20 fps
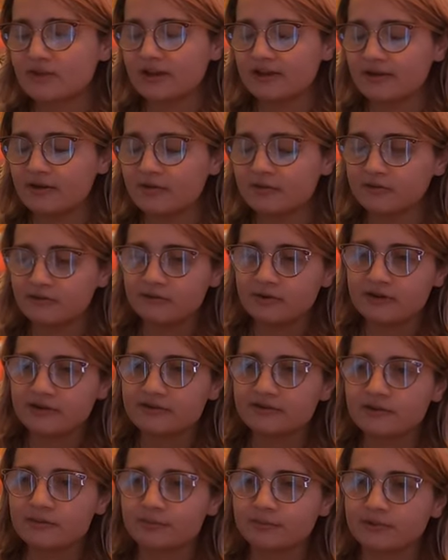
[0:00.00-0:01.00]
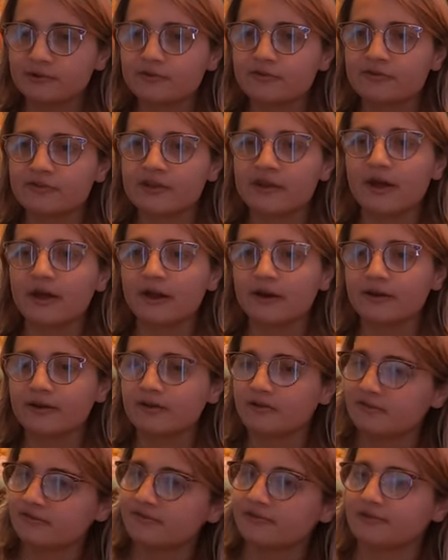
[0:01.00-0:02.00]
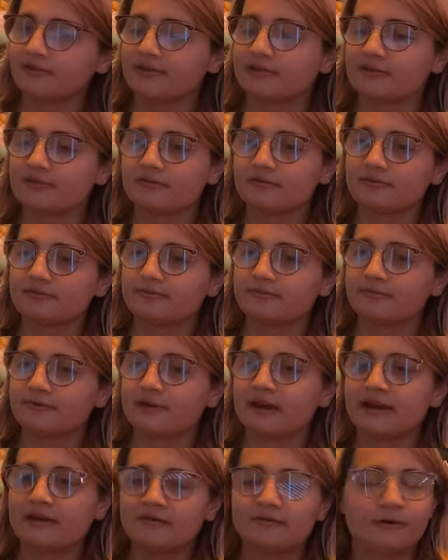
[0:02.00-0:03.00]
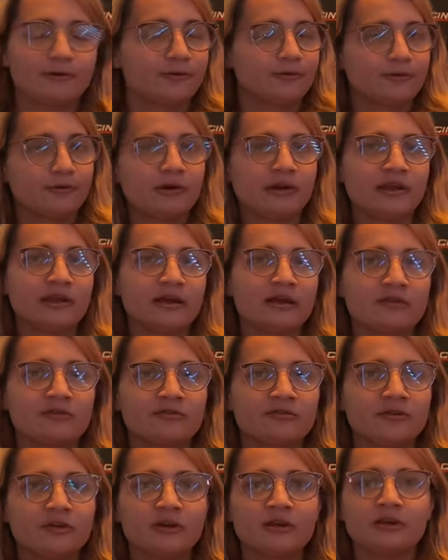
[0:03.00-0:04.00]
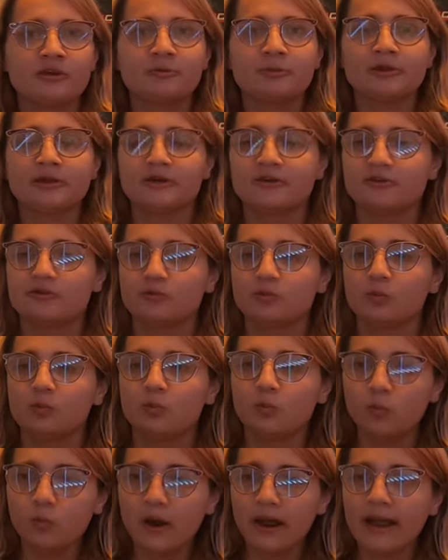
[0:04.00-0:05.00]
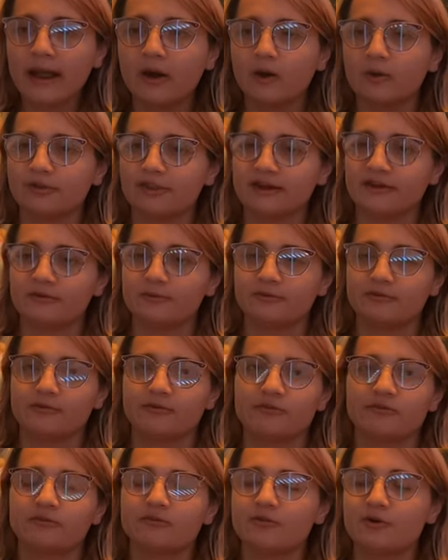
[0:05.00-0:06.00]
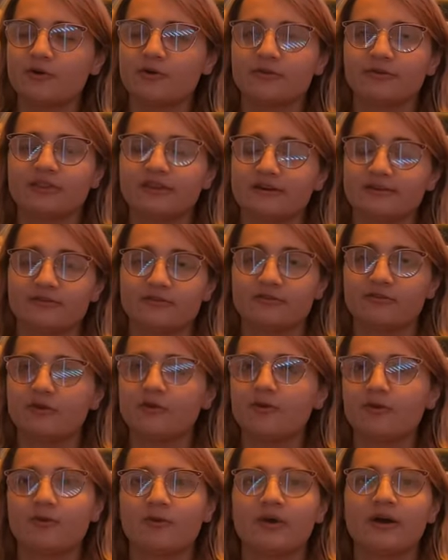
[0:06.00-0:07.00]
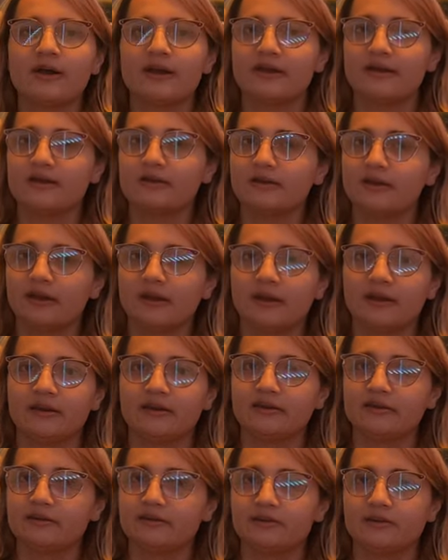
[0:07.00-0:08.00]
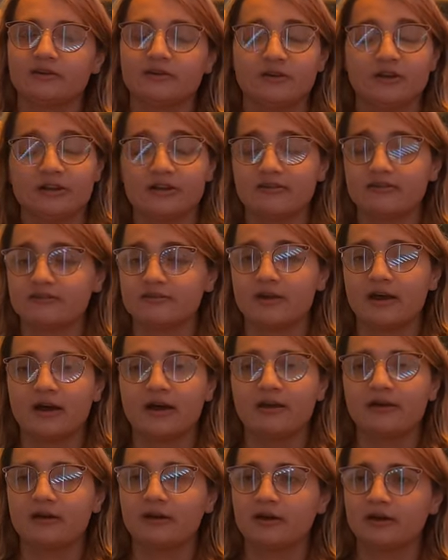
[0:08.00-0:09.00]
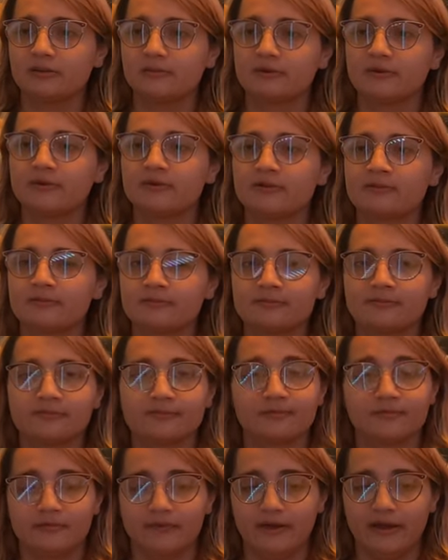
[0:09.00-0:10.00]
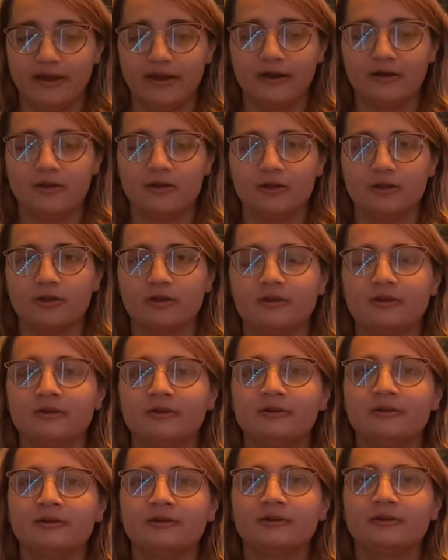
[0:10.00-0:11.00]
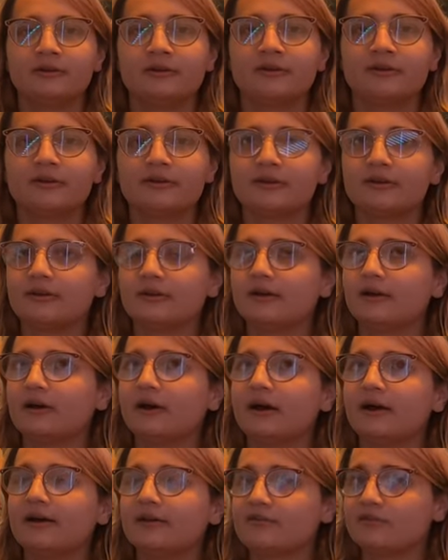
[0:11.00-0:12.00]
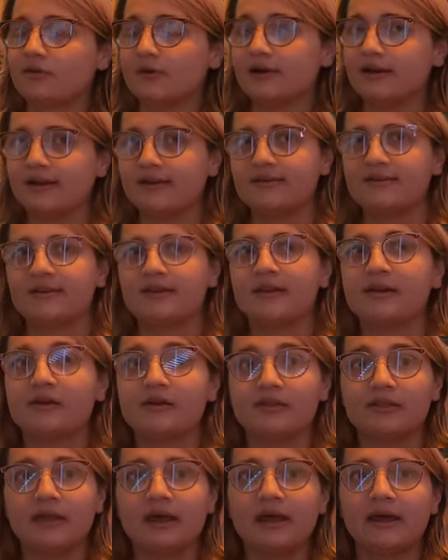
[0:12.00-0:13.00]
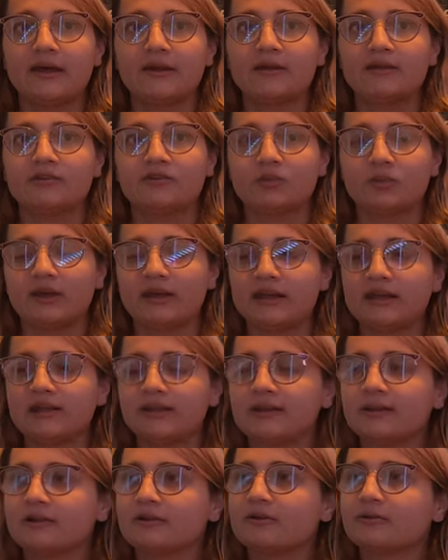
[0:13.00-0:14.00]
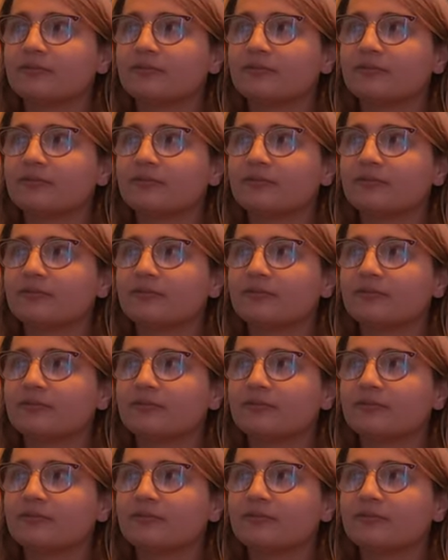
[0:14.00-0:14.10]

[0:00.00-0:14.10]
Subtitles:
I also need to boost the audio for the FNAF on 3DS video because, wow, that is so quiet and it's not audible at all. So I need to get on that as well.